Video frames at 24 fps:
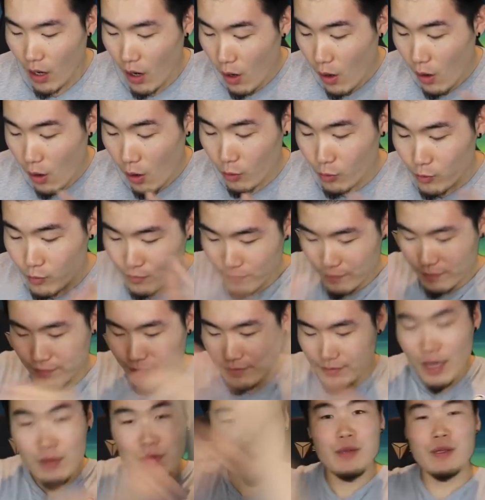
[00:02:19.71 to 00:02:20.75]
Oh!
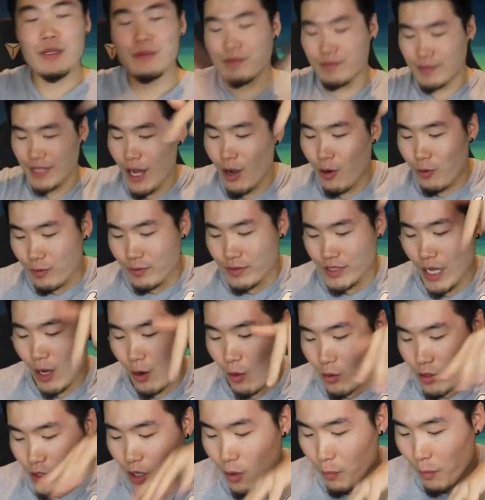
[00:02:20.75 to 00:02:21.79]

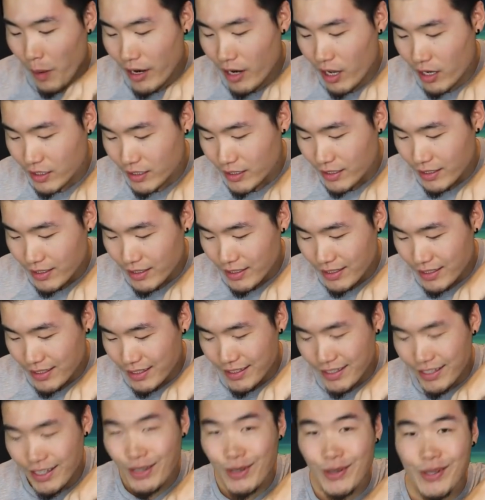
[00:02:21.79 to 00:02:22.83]
Yo, Bardock!
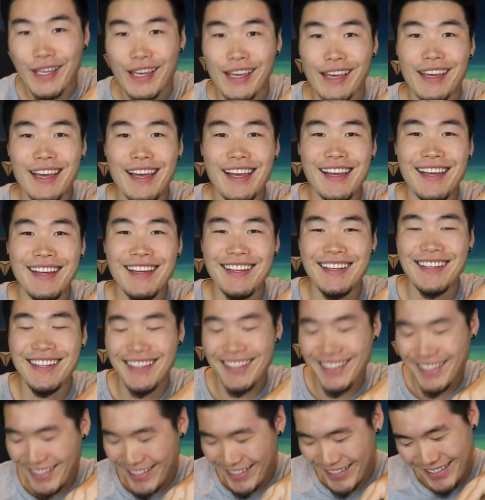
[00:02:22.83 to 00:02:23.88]
Okay.
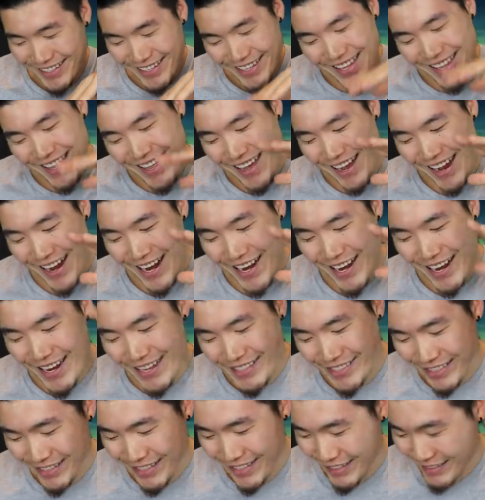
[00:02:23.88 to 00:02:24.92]
Alright,
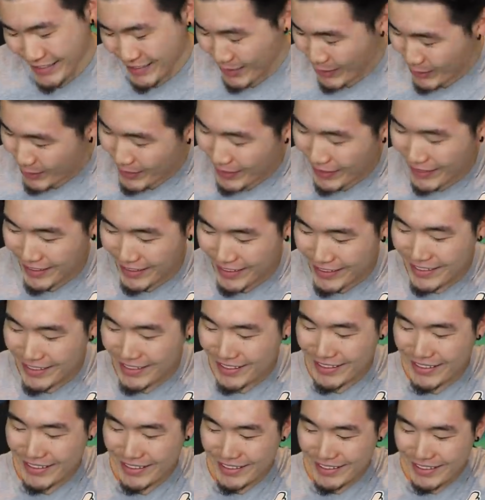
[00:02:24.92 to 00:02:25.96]
it's a Krillin.
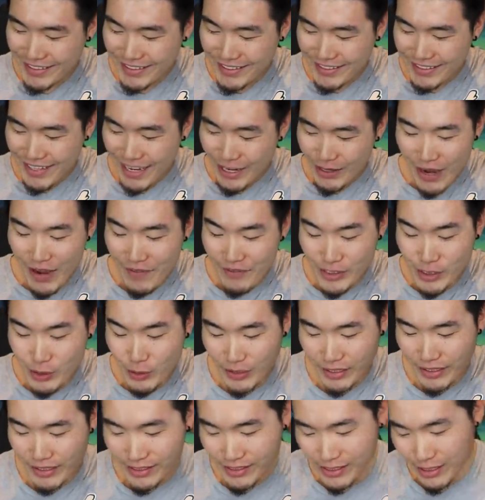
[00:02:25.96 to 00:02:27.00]
I don't have this
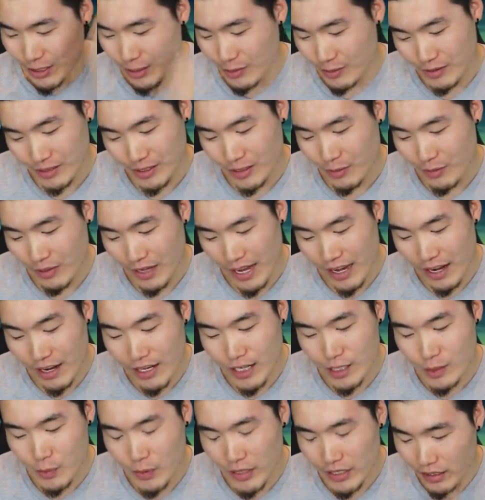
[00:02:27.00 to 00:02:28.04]
Krillin, so I heard
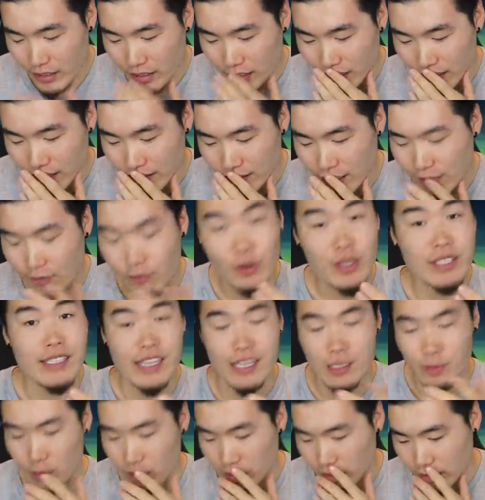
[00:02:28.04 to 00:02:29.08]
he's pretty good. D-Free said
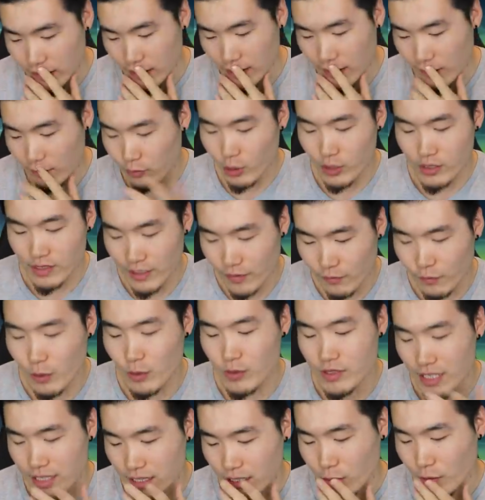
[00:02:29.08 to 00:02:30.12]
he's pretty good. Of course, D-Free would
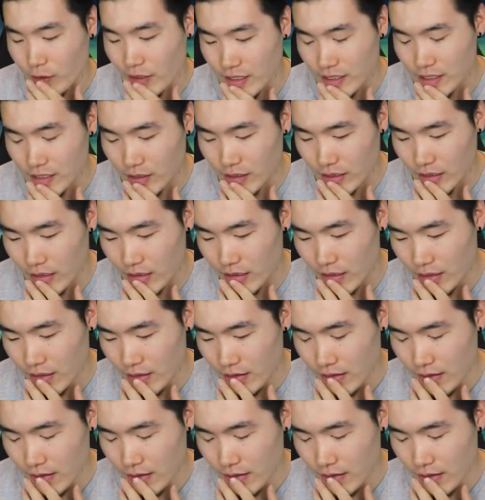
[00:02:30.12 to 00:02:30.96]
say that Krillin's good.